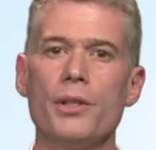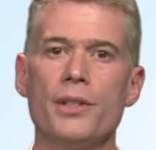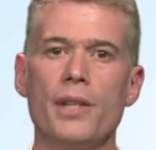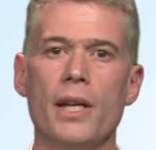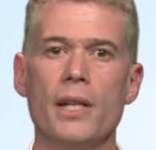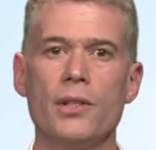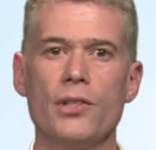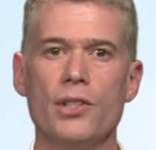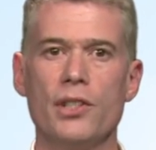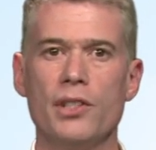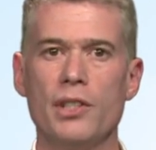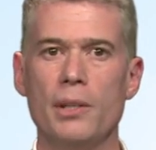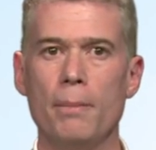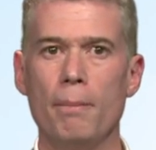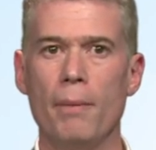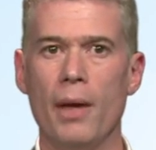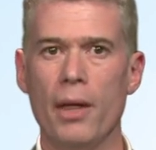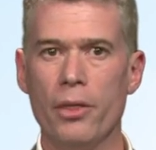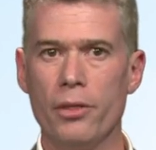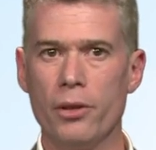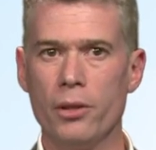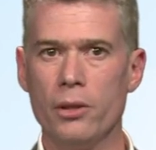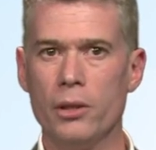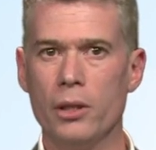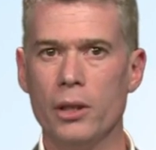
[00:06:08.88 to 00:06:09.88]
density
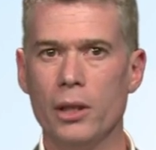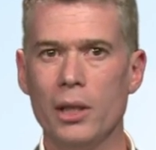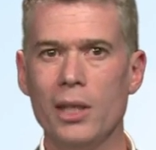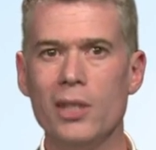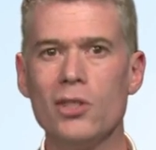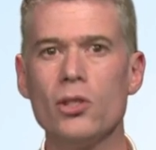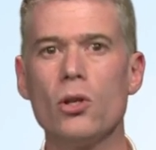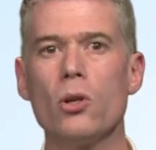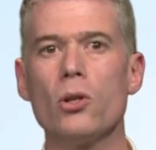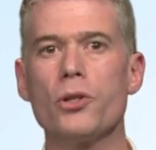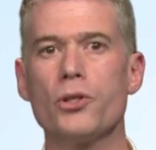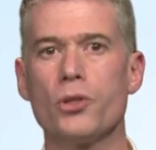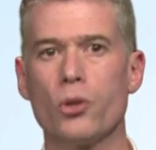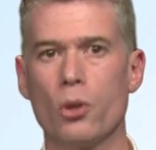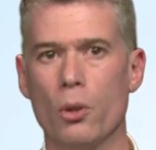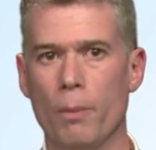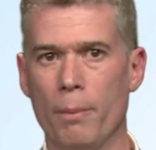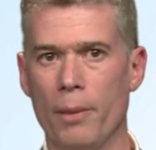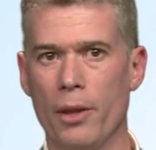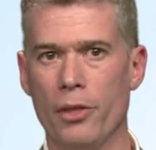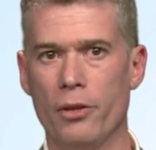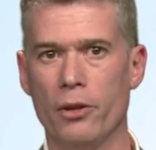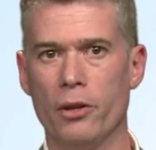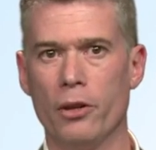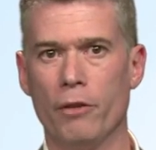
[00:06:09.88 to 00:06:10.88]
method is also a
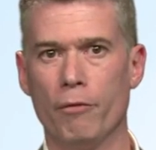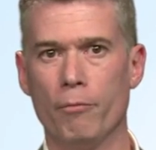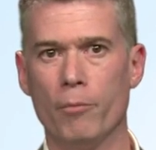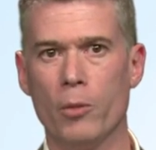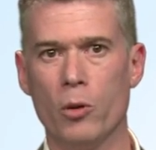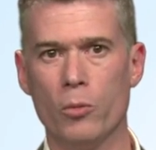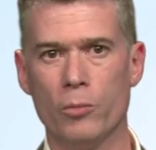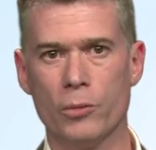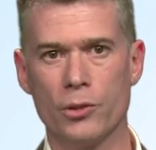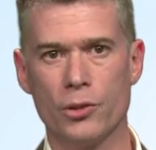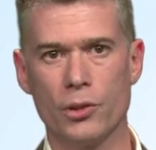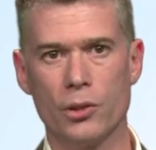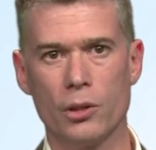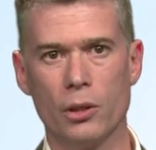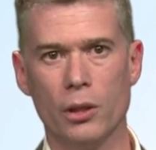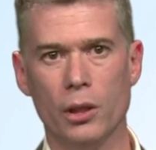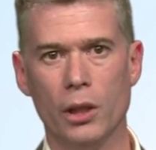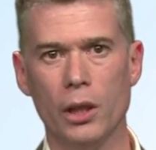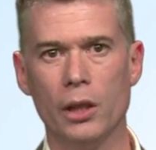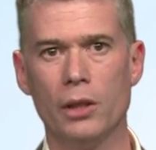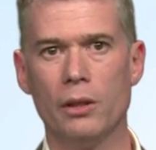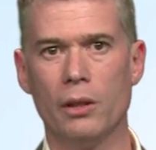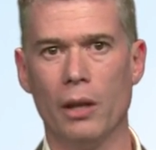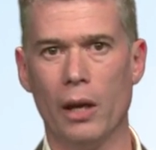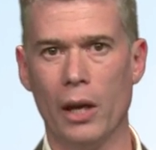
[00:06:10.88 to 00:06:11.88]
method of moments.
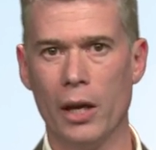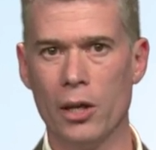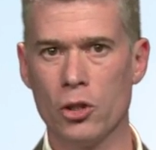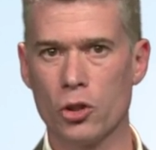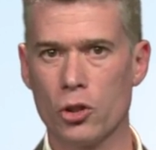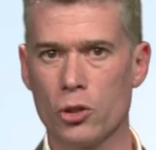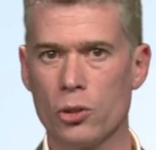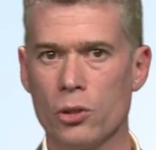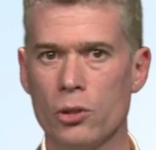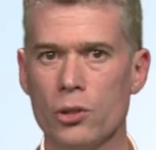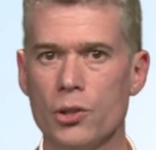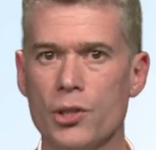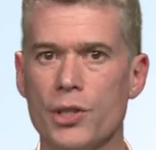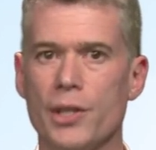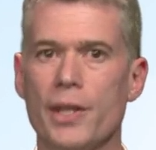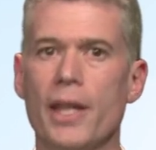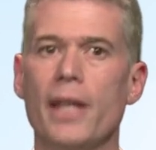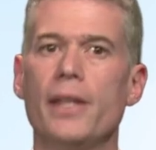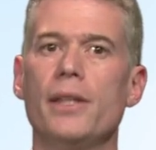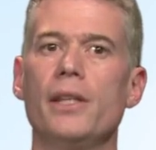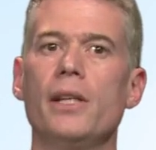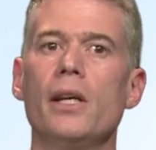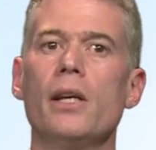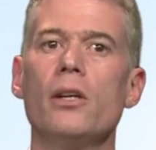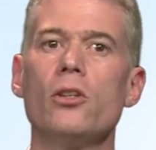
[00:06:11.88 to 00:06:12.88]
It ensures
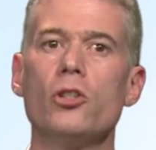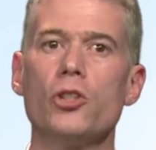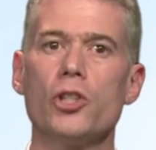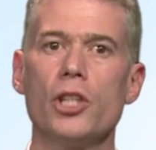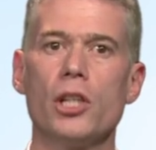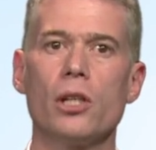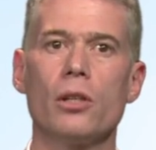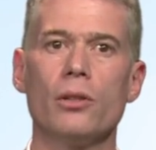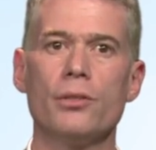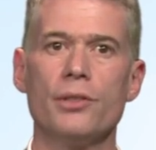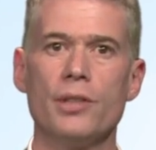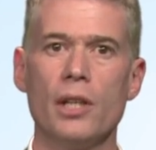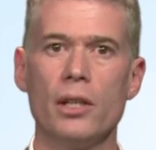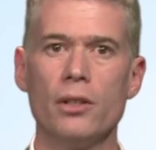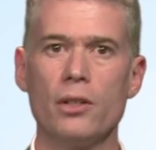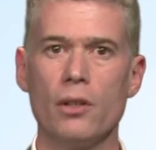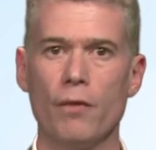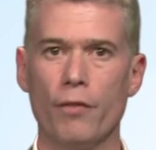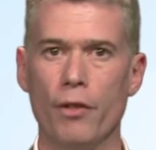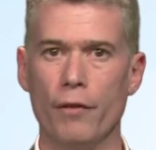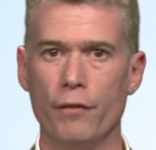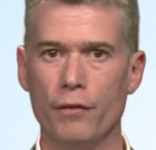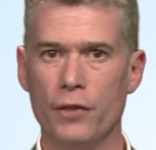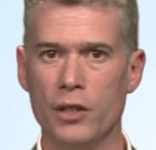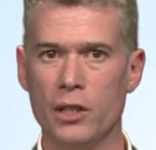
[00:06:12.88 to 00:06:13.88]
that the energy content of
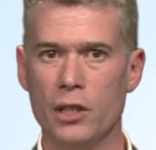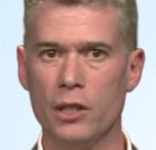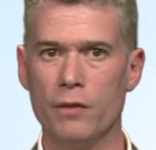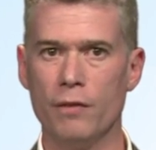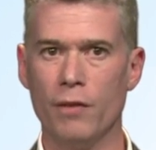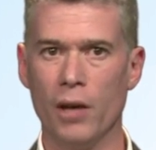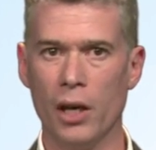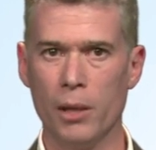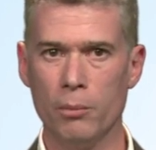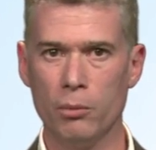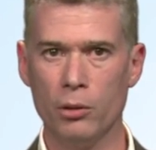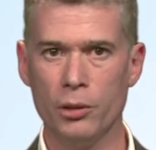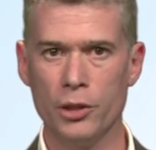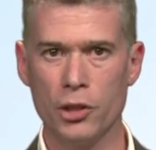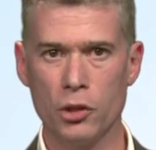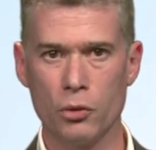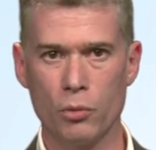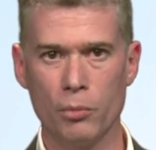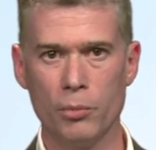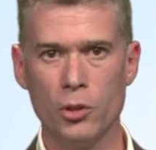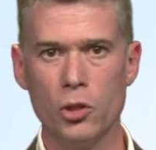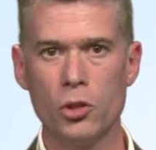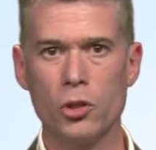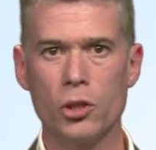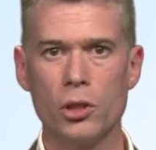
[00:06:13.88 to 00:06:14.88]
the fitted Weibull
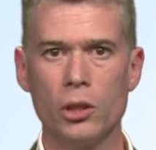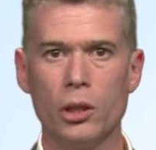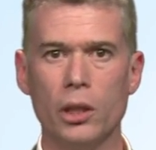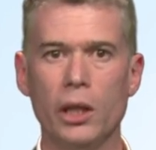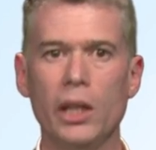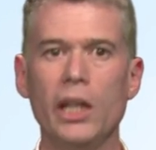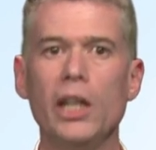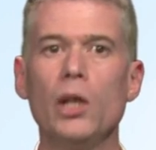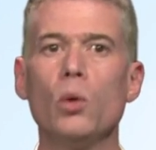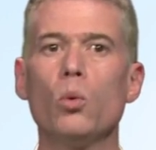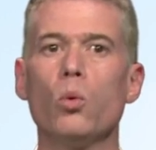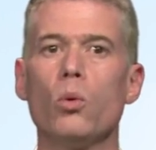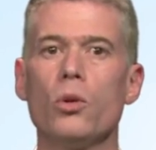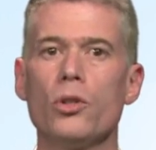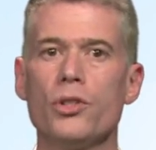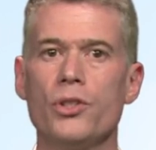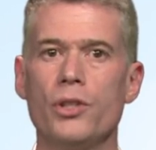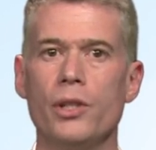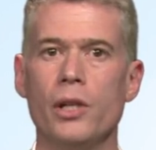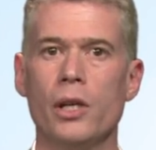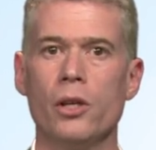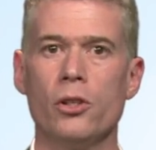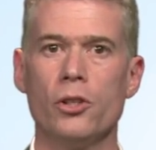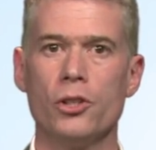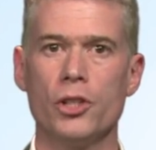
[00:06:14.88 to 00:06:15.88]
distribution equals
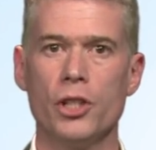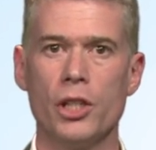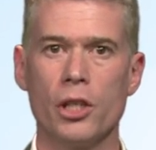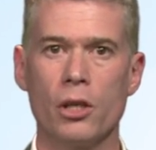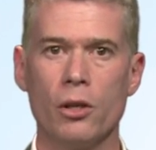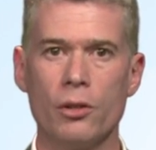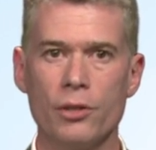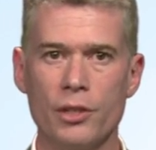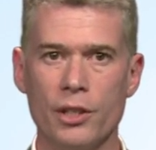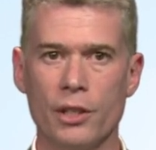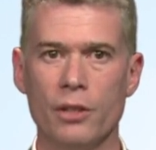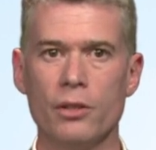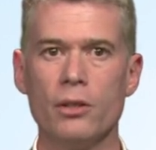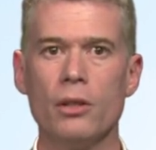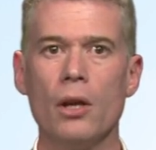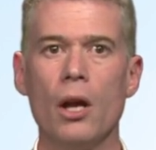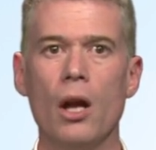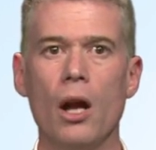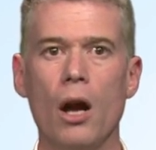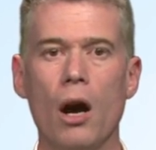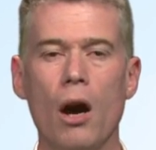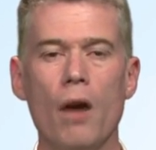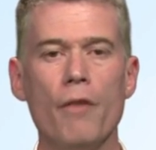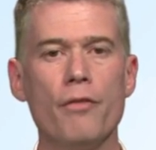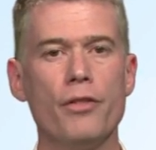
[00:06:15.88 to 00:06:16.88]
the energy content
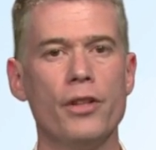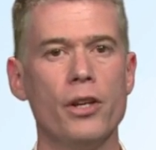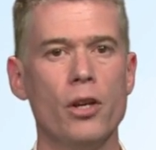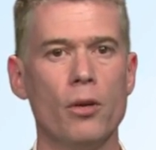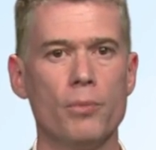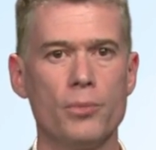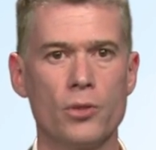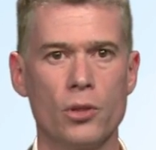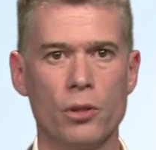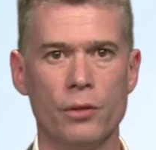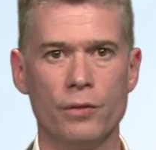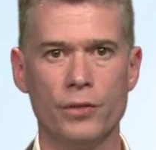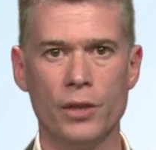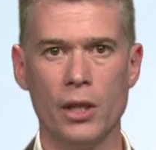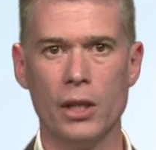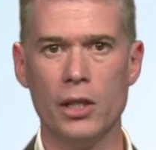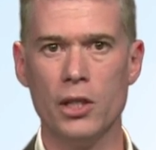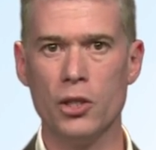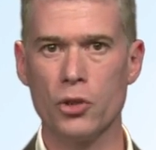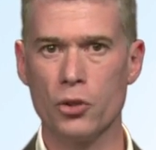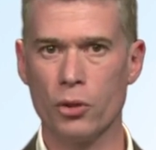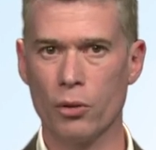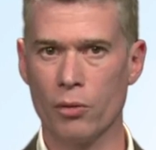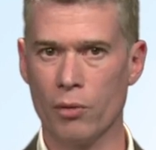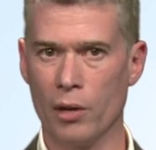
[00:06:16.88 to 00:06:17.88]
of the observed
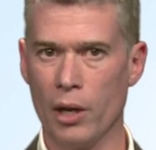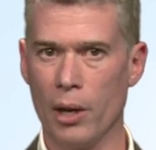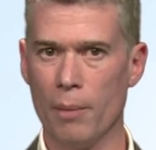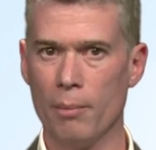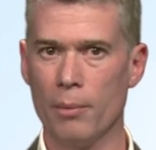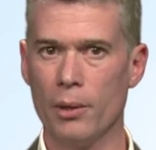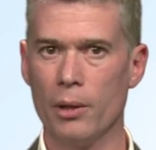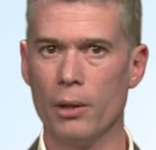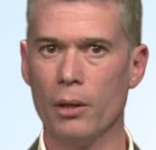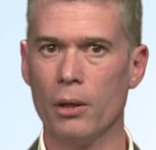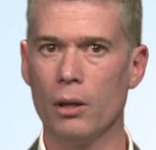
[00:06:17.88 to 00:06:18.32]
histogram.